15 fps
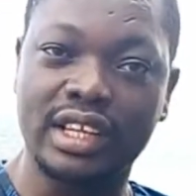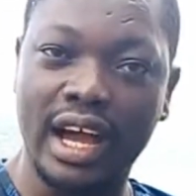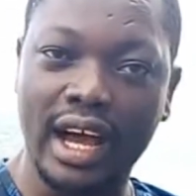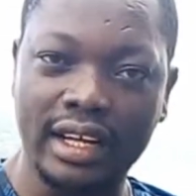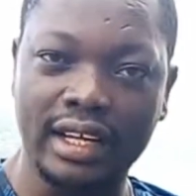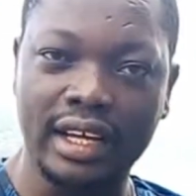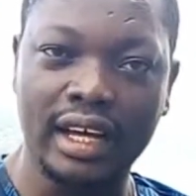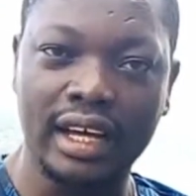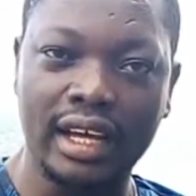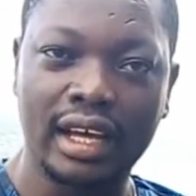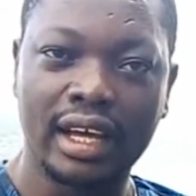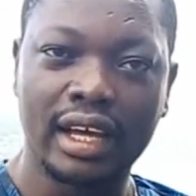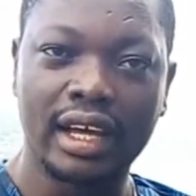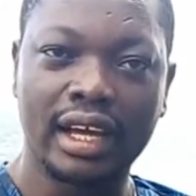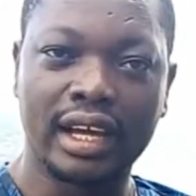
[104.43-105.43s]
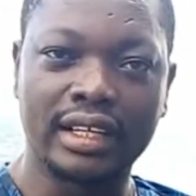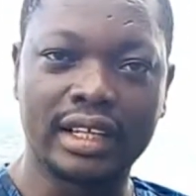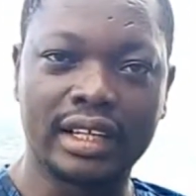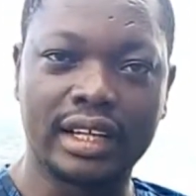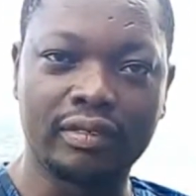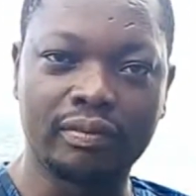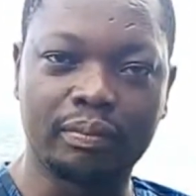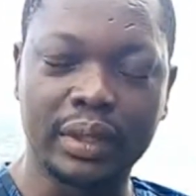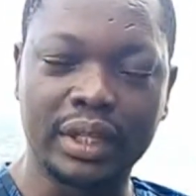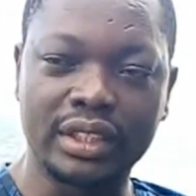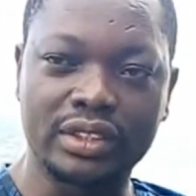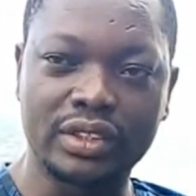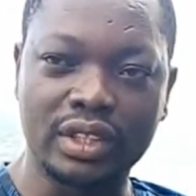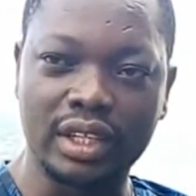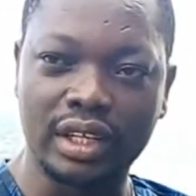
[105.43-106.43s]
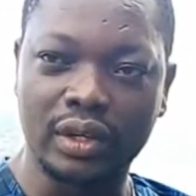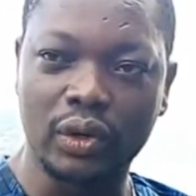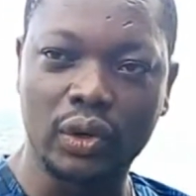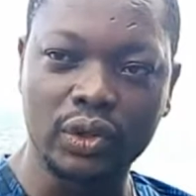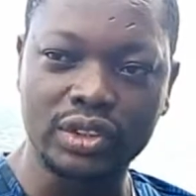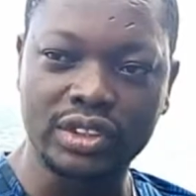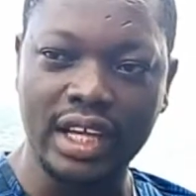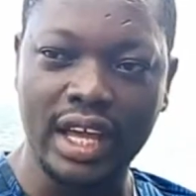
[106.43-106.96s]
Ghana, and then I've been to Lagos.